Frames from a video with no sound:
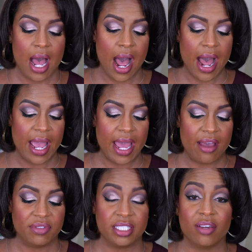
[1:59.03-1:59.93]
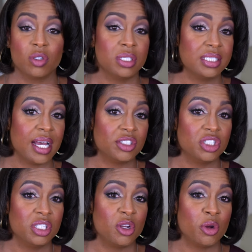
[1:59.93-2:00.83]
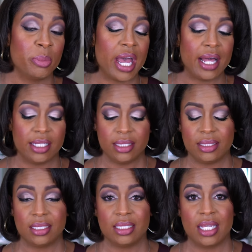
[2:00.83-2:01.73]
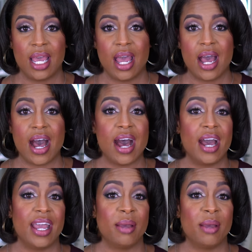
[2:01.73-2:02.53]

I have several Natasha Denona palettes. I